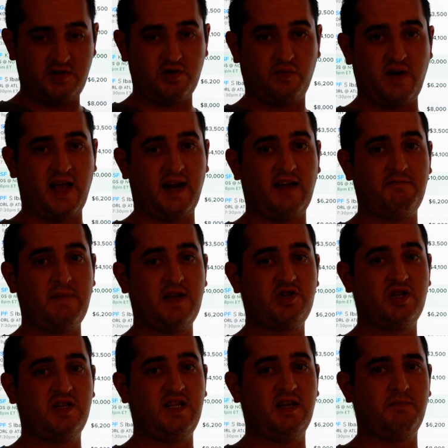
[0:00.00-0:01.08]
Durant. I've
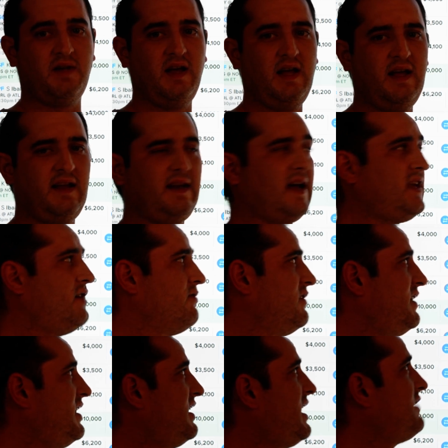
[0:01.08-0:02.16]
mentioned him. Now you're
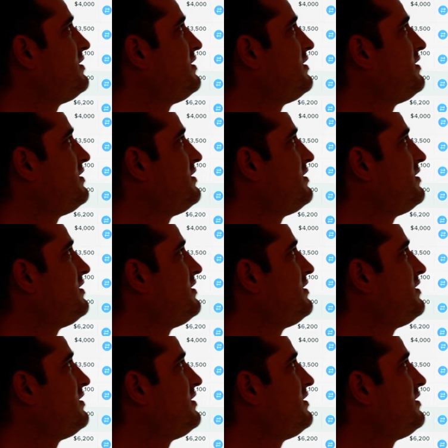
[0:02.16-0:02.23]
really going to have